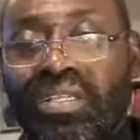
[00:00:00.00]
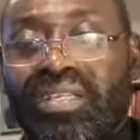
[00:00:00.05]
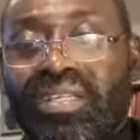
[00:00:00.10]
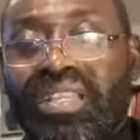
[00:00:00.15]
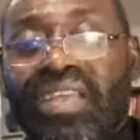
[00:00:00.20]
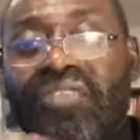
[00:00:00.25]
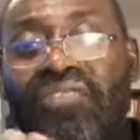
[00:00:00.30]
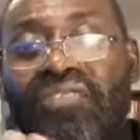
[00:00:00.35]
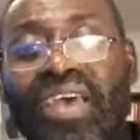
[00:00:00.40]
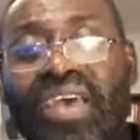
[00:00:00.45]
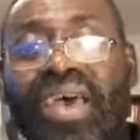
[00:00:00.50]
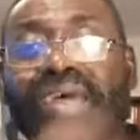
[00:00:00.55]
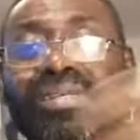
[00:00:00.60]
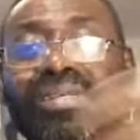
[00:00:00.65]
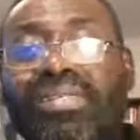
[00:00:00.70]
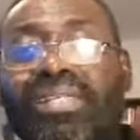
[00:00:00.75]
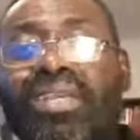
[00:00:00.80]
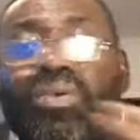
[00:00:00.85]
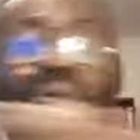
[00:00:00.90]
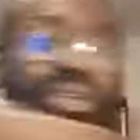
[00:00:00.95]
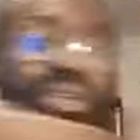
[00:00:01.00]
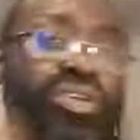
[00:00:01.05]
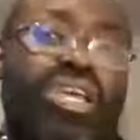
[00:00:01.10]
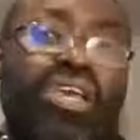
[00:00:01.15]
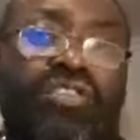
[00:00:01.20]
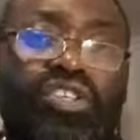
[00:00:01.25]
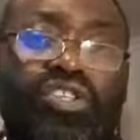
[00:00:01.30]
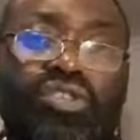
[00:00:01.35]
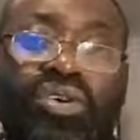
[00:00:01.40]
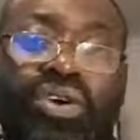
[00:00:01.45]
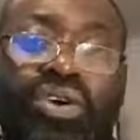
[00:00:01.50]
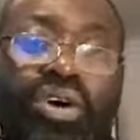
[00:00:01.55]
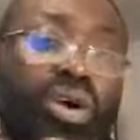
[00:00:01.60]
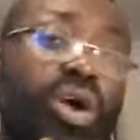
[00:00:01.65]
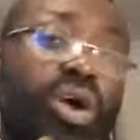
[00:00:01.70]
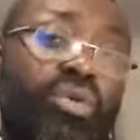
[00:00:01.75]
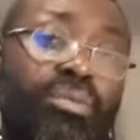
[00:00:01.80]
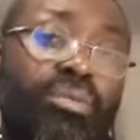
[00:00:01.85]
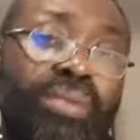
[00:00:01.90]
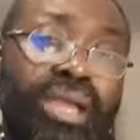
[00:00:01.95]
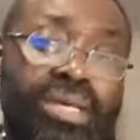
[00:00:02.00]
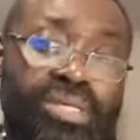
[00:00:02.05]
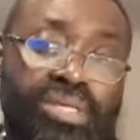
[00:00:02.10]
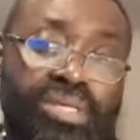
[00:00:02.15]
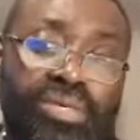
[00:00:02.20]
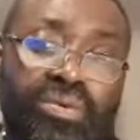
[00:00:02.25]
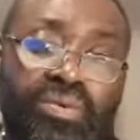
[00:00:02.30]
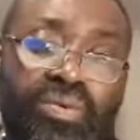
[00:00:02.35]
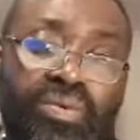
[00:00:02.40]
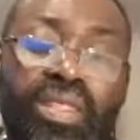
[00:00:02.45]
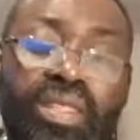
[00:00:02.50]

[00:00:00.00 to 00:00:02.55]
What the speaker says: The first thing when you give it to God, God will bless you.